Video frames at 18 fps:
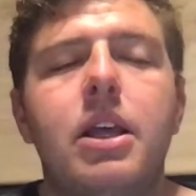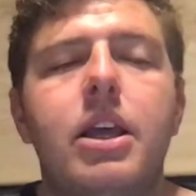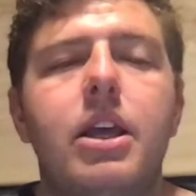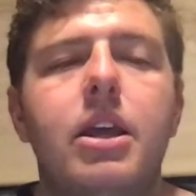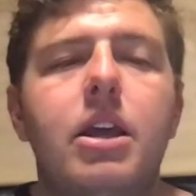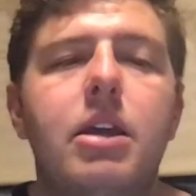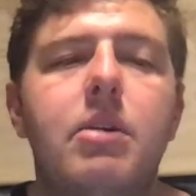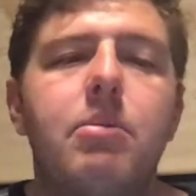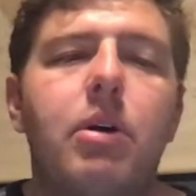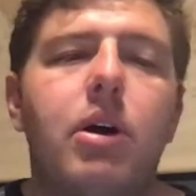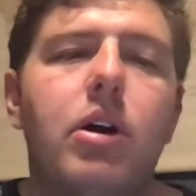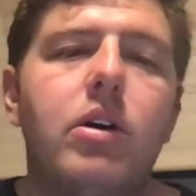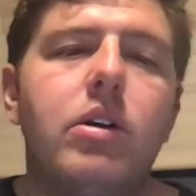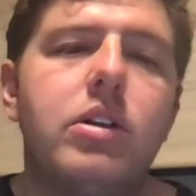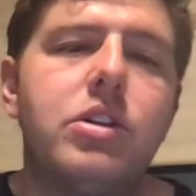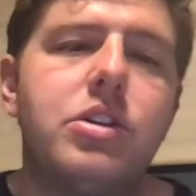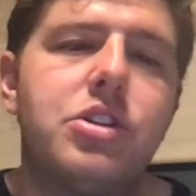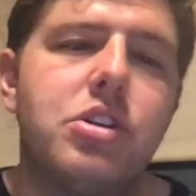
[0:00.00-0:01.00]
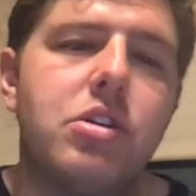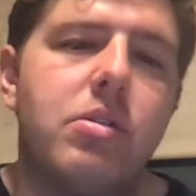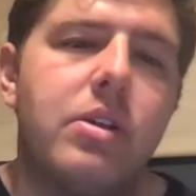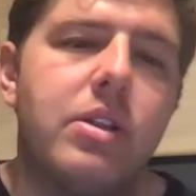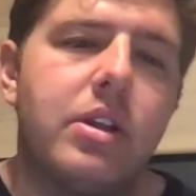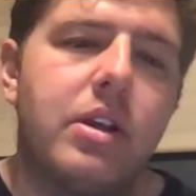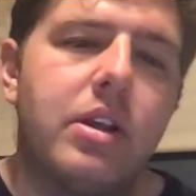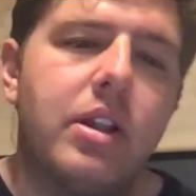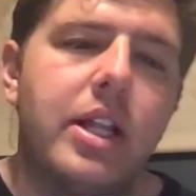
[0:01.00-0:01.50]
And, and, Paul is showing
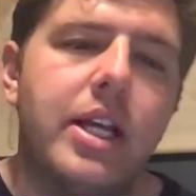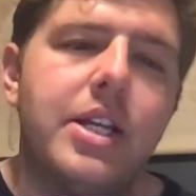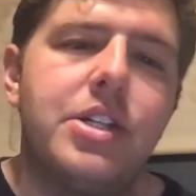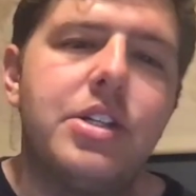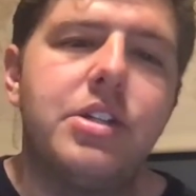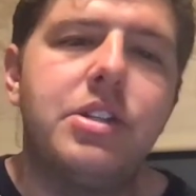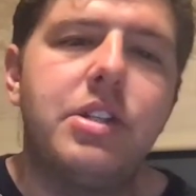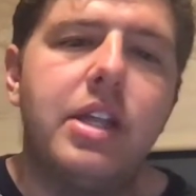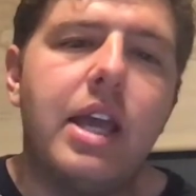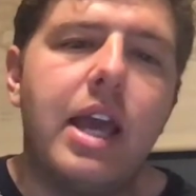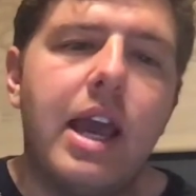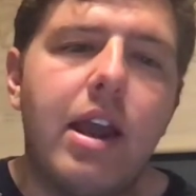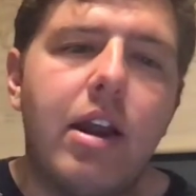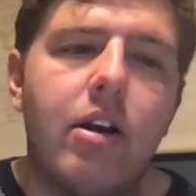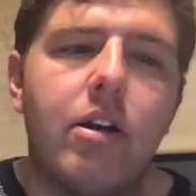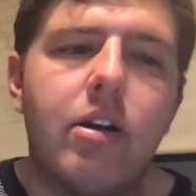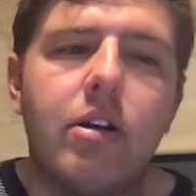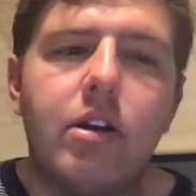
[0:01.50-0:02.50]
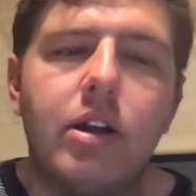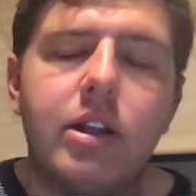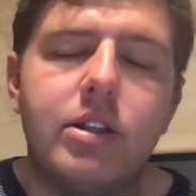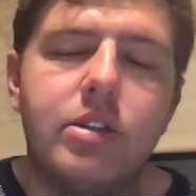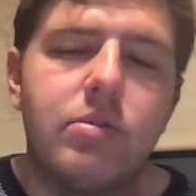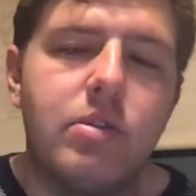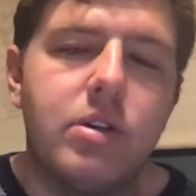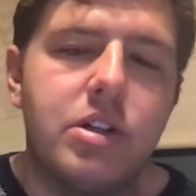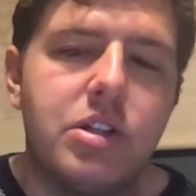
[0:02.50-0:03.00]
the Galatians the error
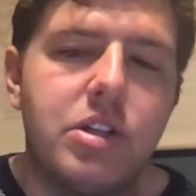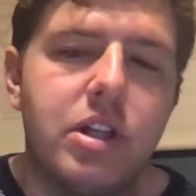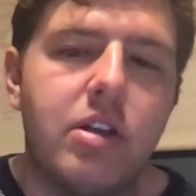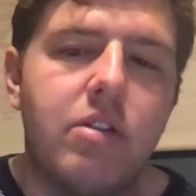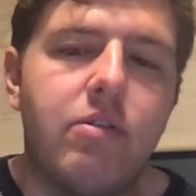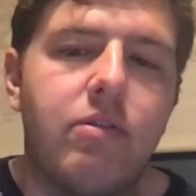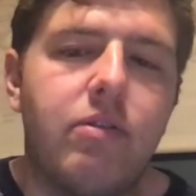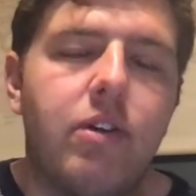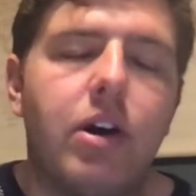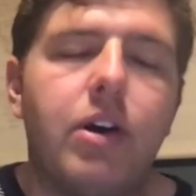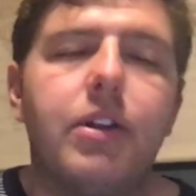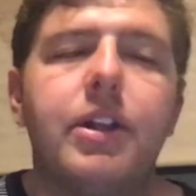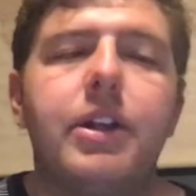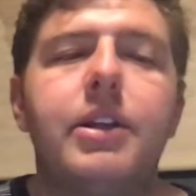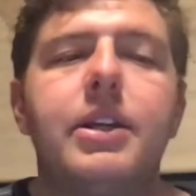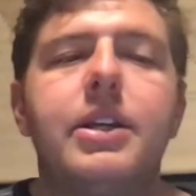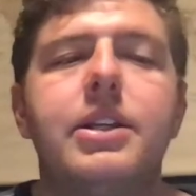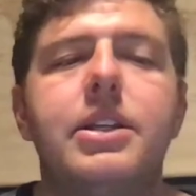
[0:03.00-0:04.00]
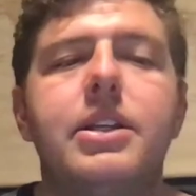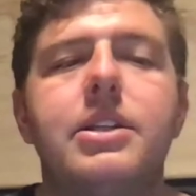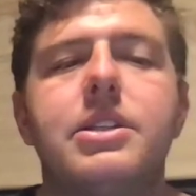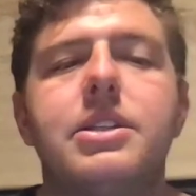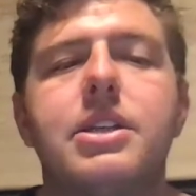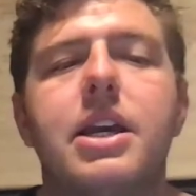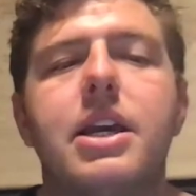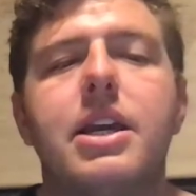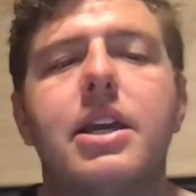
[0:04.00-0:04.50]
into which they have fallen. He, he's
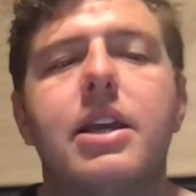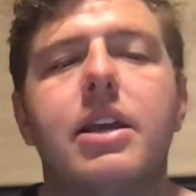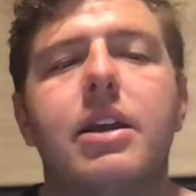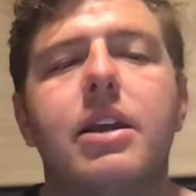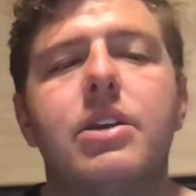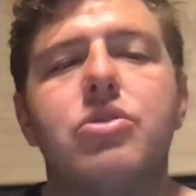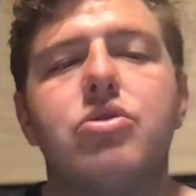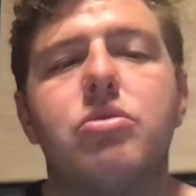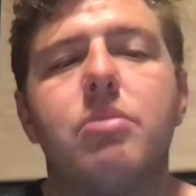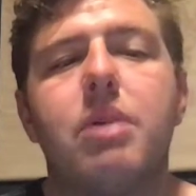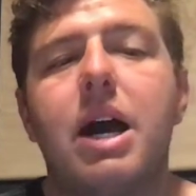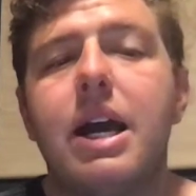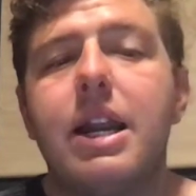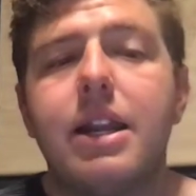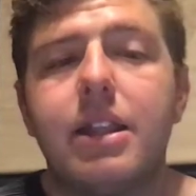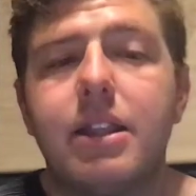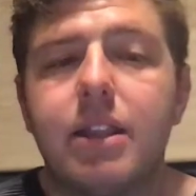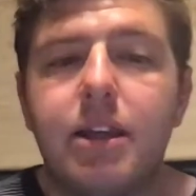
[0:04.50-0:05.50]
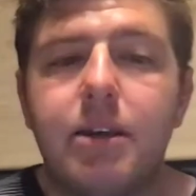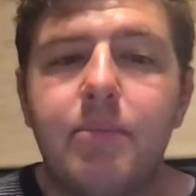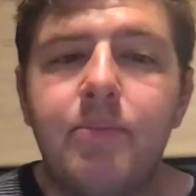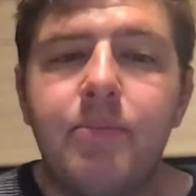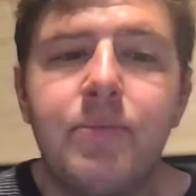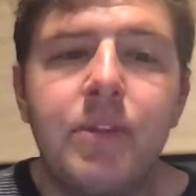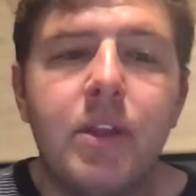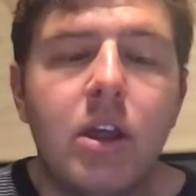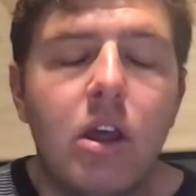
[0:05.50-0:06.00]
saying he's reminding them
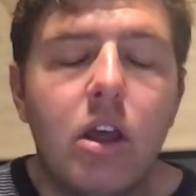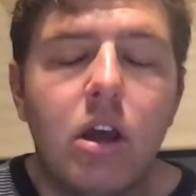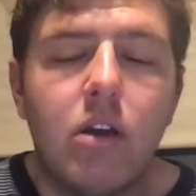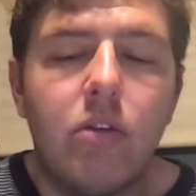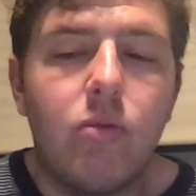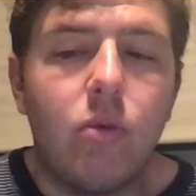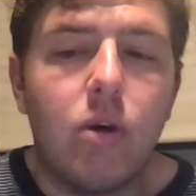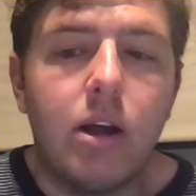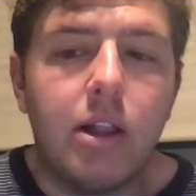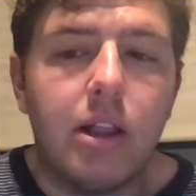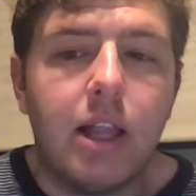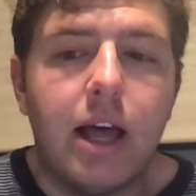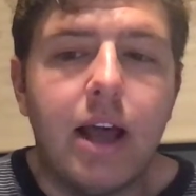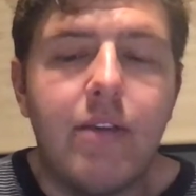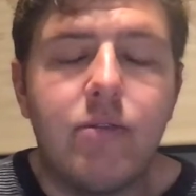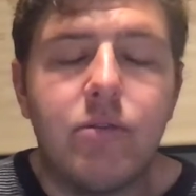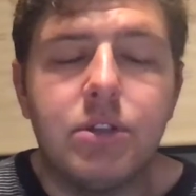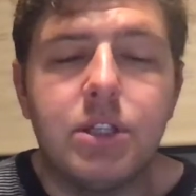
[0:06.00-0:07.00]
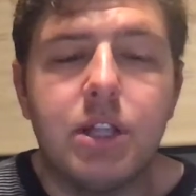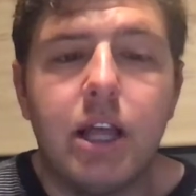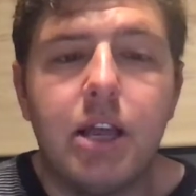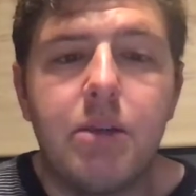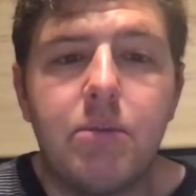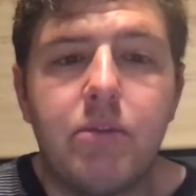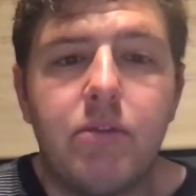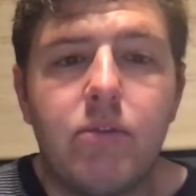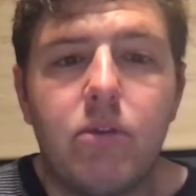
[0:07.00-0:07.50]
of what life was
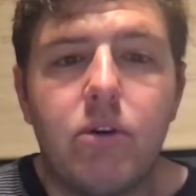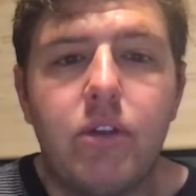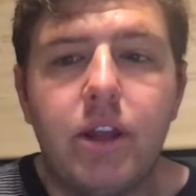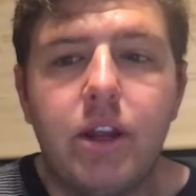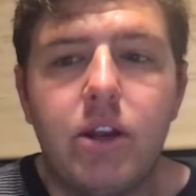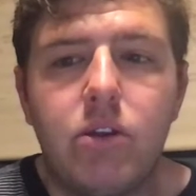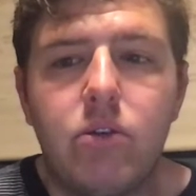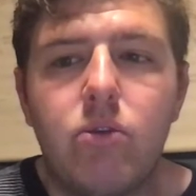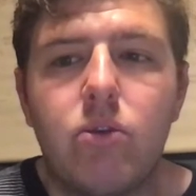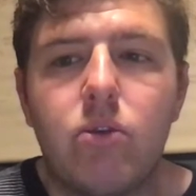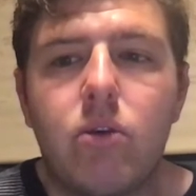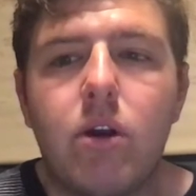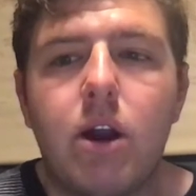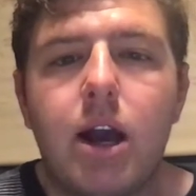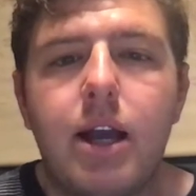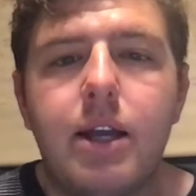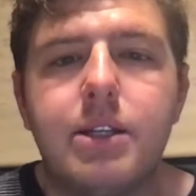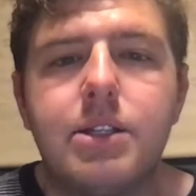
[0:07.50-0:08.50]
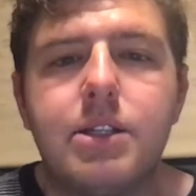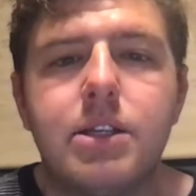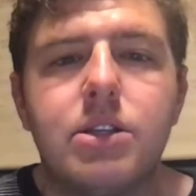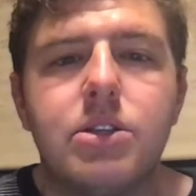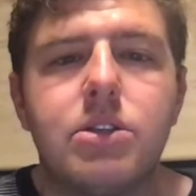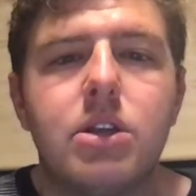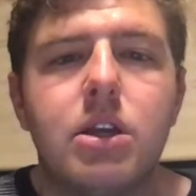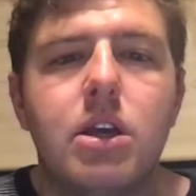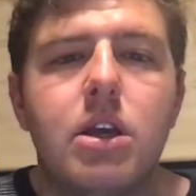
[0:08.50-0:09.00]
like before they knew Christ. He
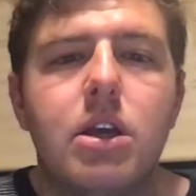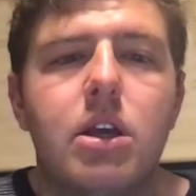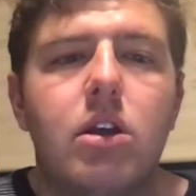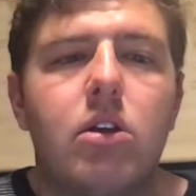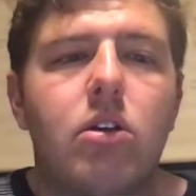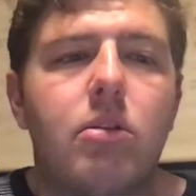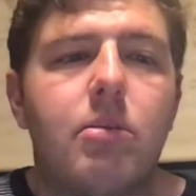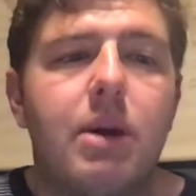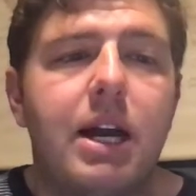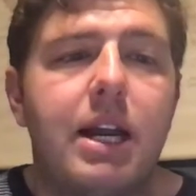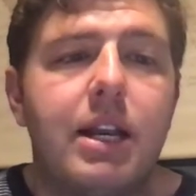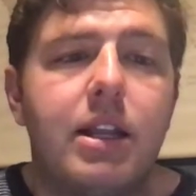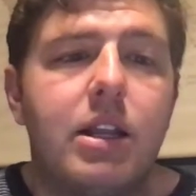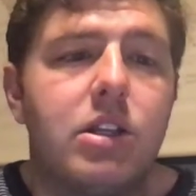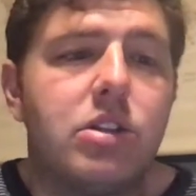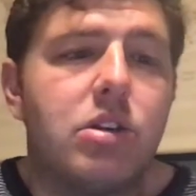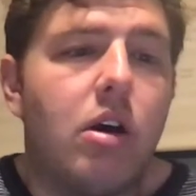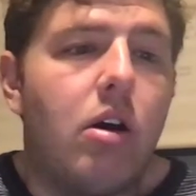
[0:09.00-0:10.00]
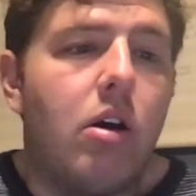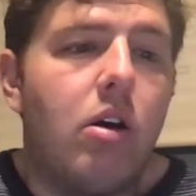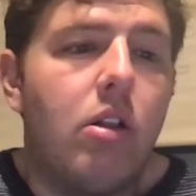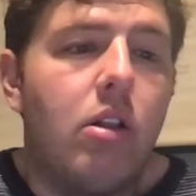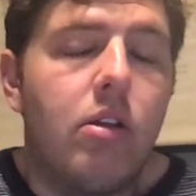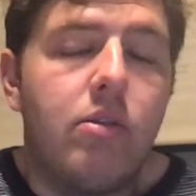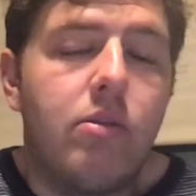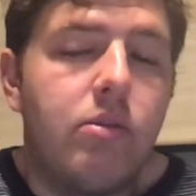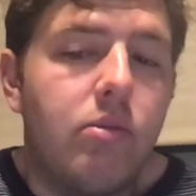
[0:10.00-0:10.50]
is reminding us
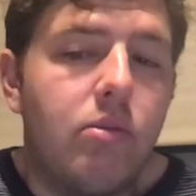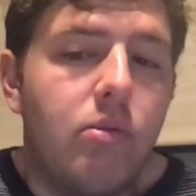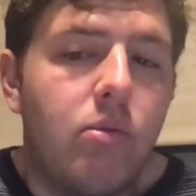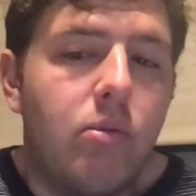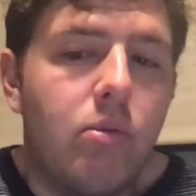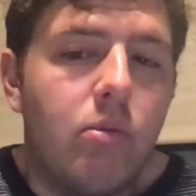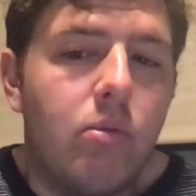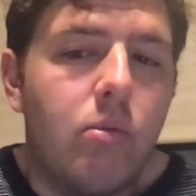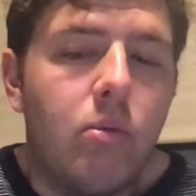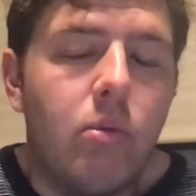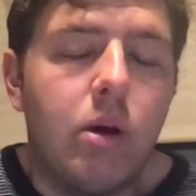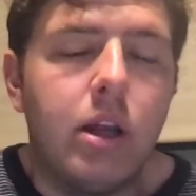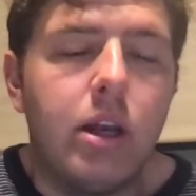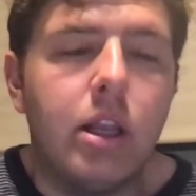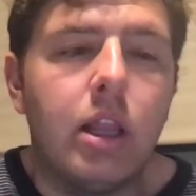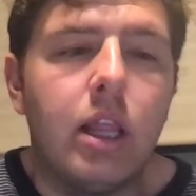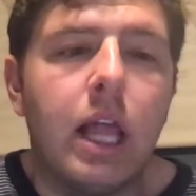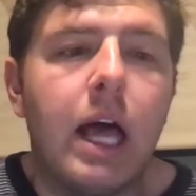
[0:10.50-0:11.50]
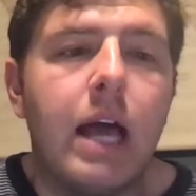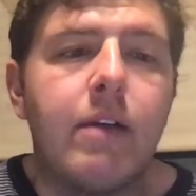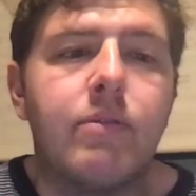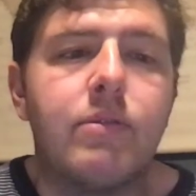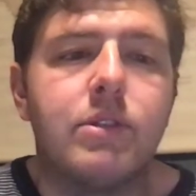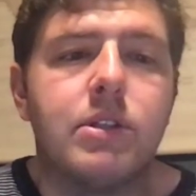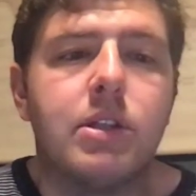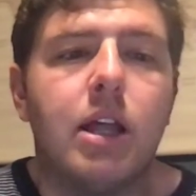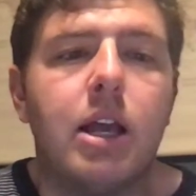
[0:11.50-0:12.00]
all of what life
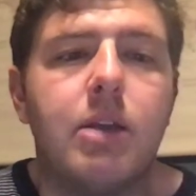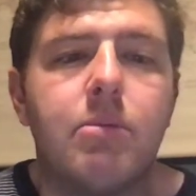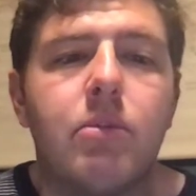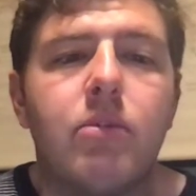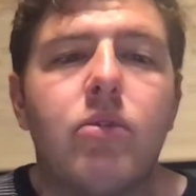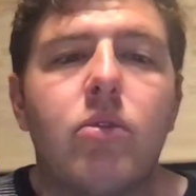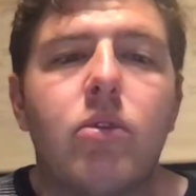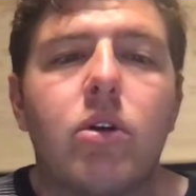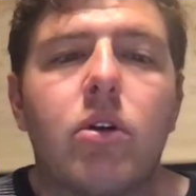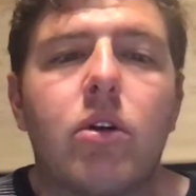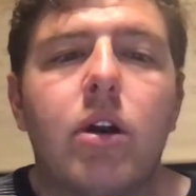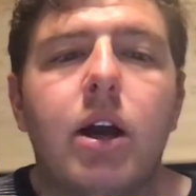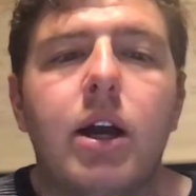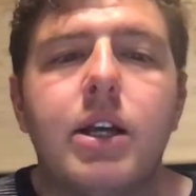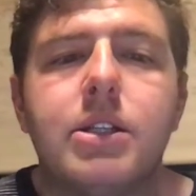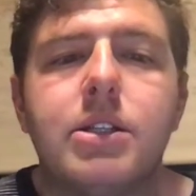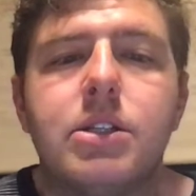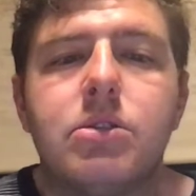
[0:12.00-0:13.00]
was like before Christ.